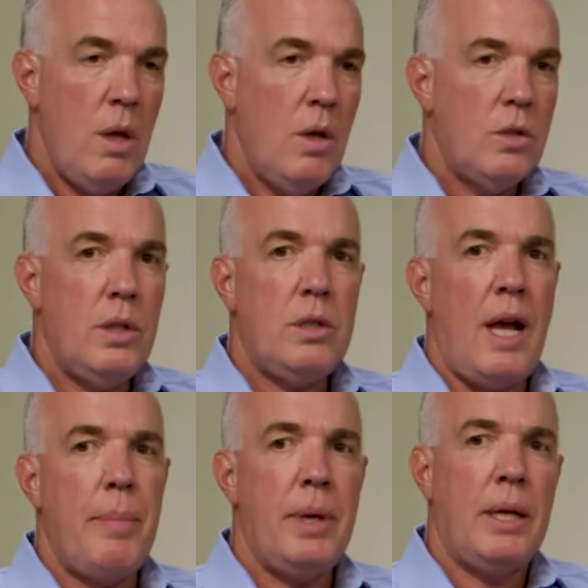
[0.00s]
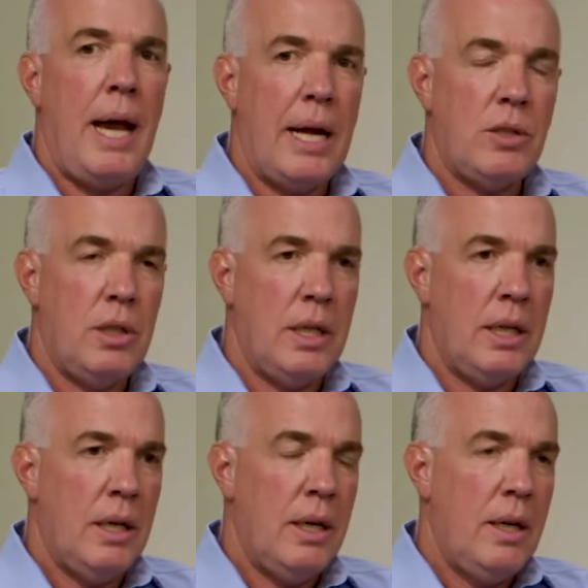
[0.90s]
So this topic
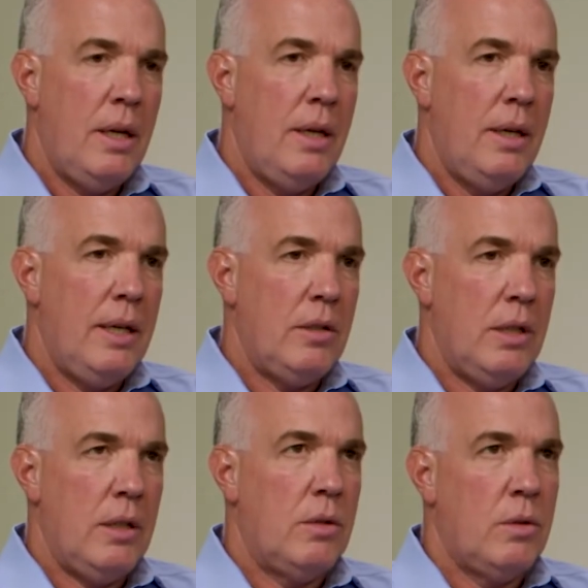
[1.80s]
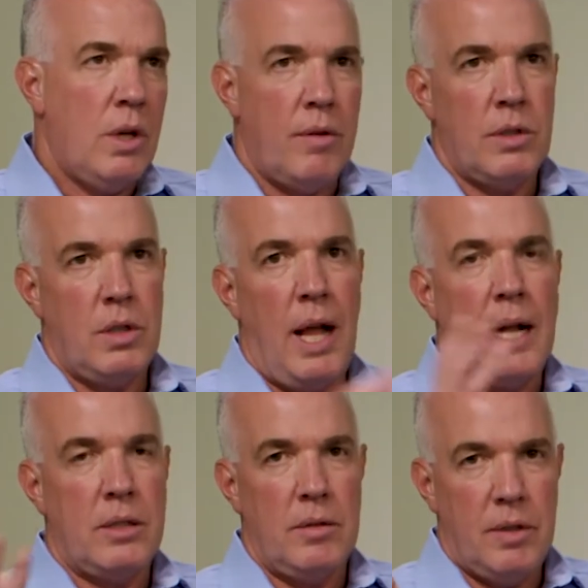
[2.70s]
actually covers
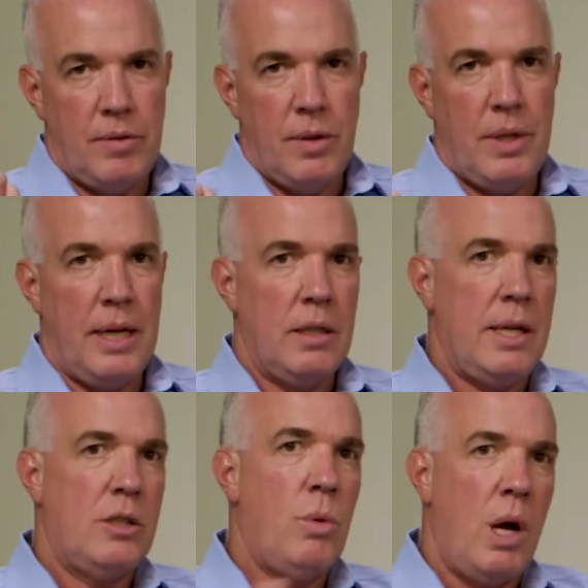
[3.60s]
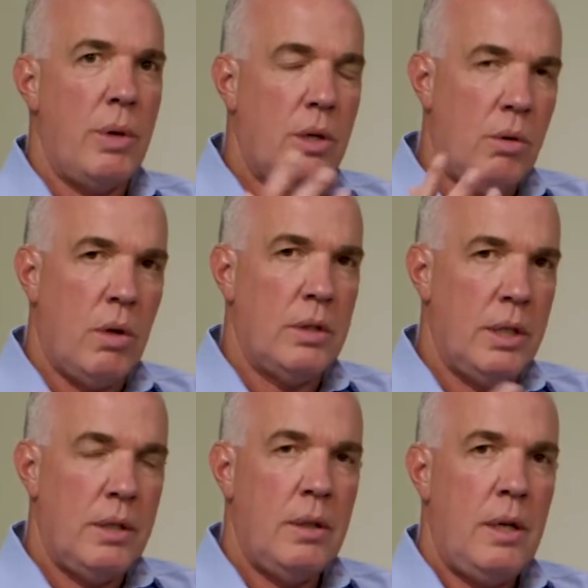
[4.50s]
lots of different things. That's why we called
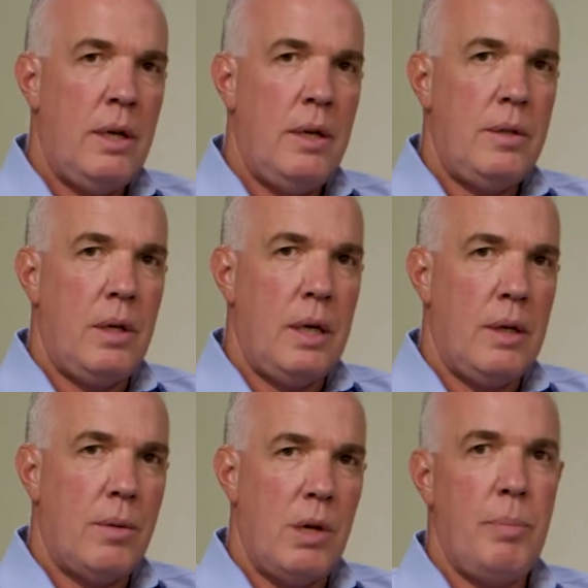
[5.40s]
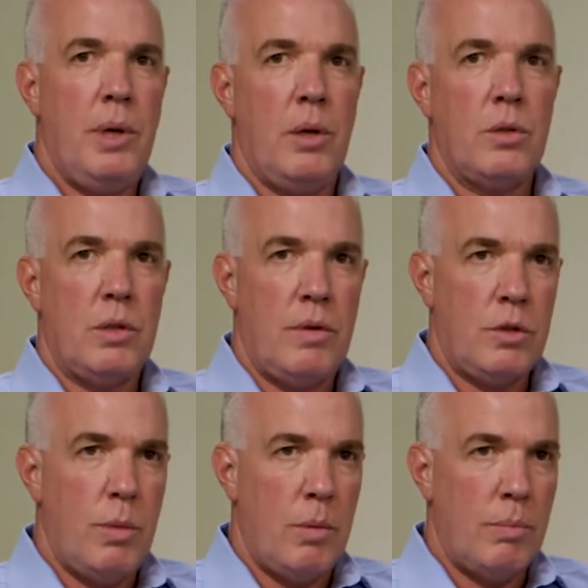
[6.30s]
it the 3 pillars of the
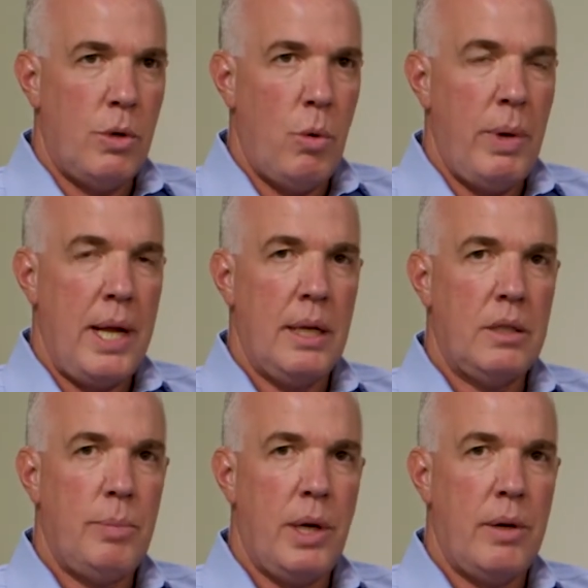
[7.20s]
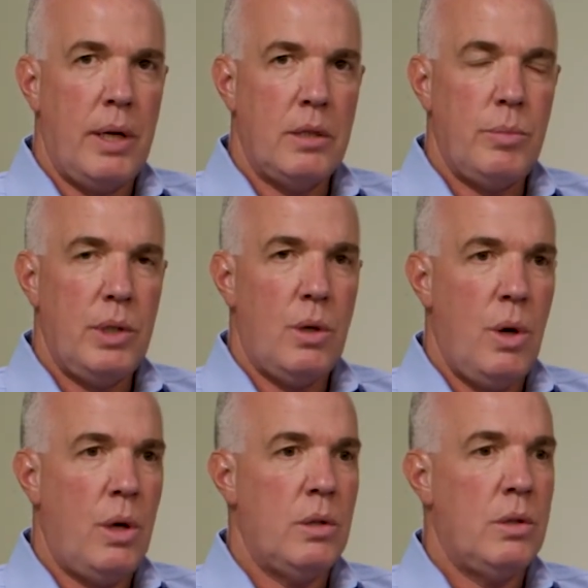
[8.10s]
Suburban propane experience,
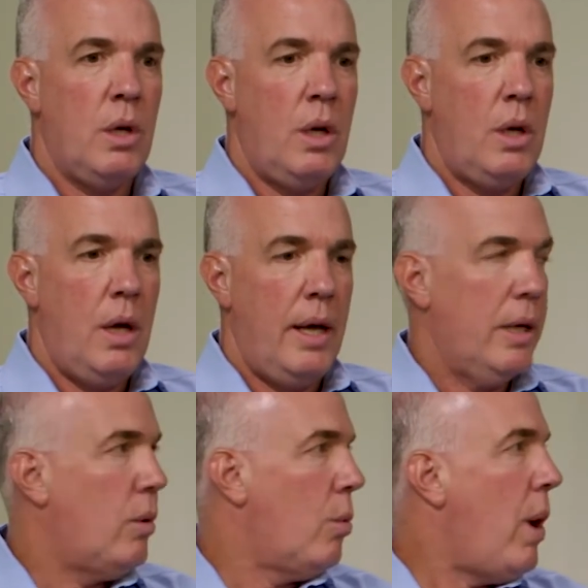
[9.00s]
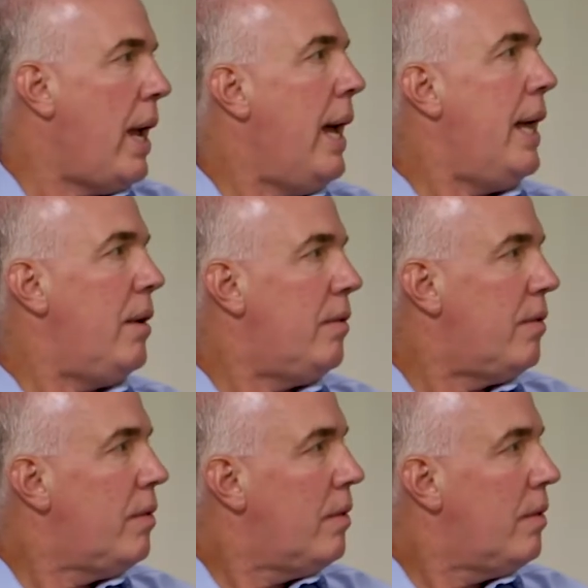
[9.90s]
because I think we're way ahead of